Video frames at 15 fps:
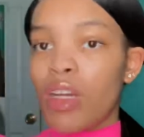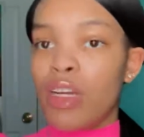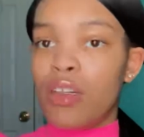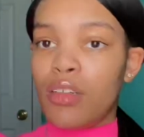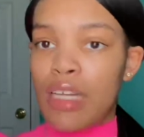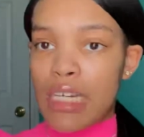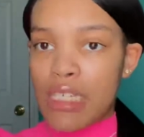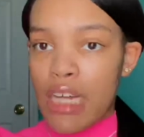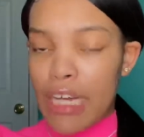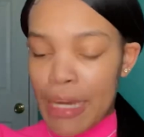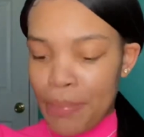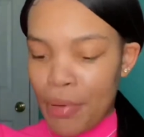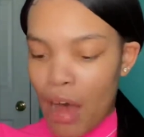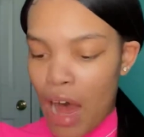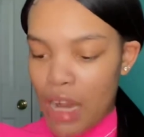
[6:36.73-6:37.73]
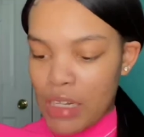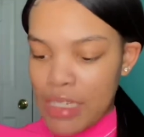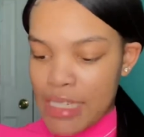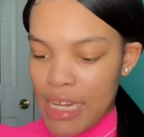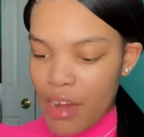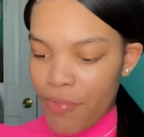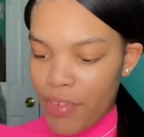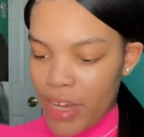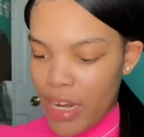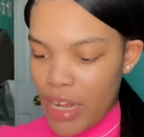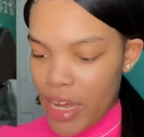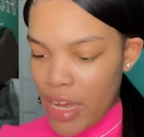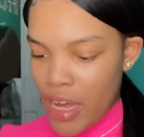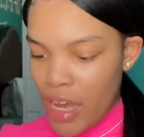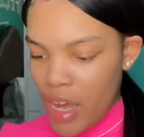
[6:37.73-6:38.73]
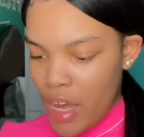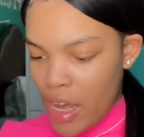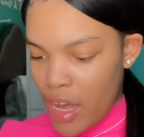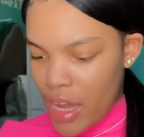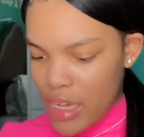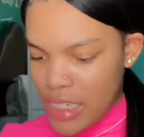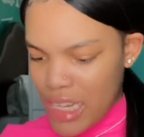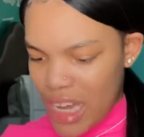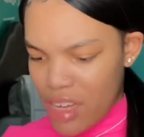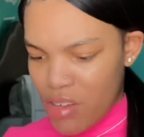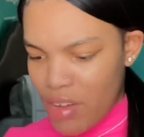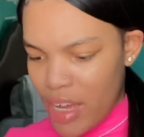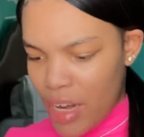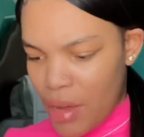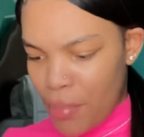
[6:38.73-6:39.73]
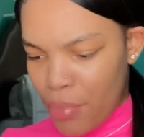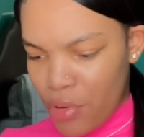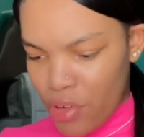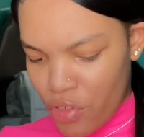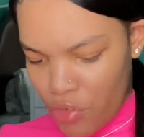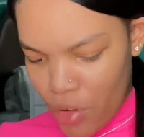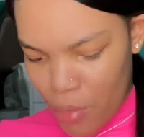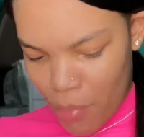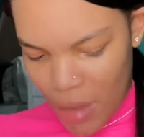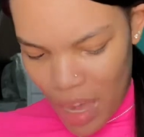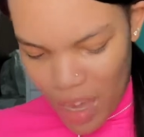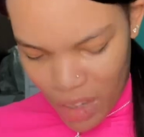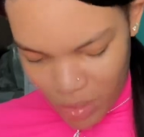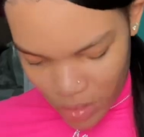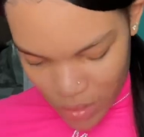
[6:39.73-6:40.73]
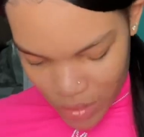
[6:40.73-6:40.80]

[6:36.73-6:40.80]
That's so you can put all the stuff in it. It say you get a beautiful box.